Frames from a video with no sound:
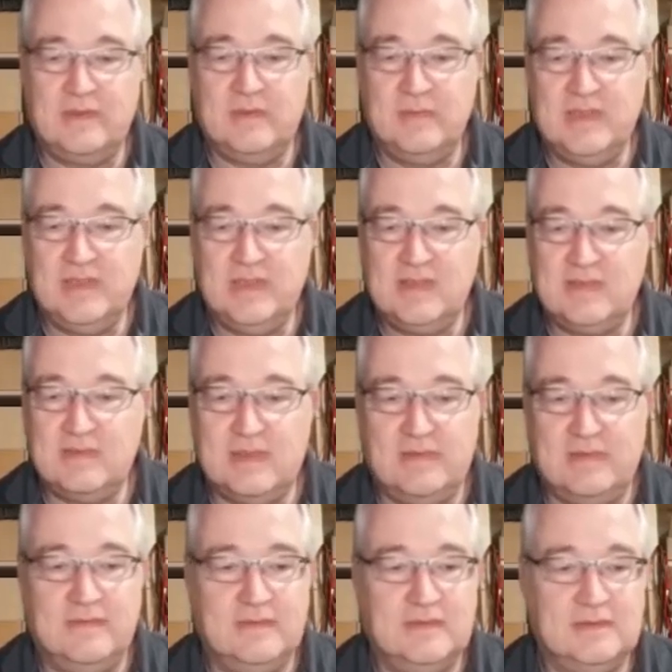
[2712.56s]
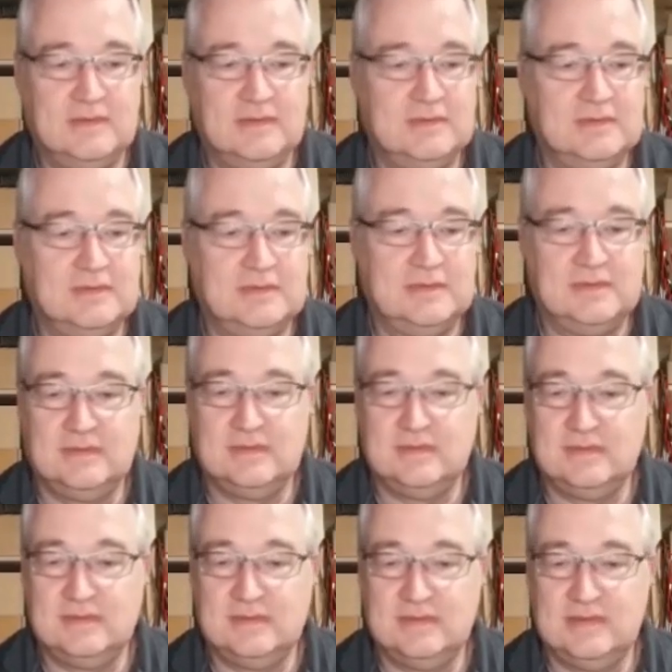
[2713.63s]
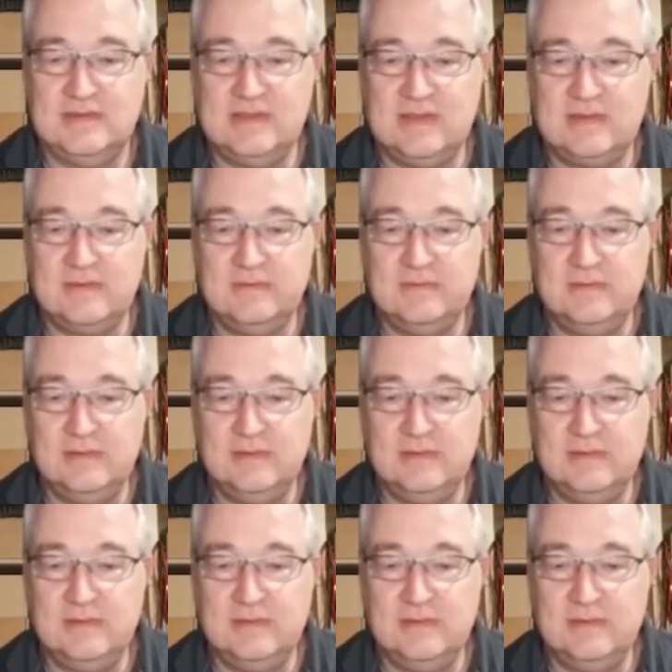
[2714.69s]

the disk drive. Isn't that cool?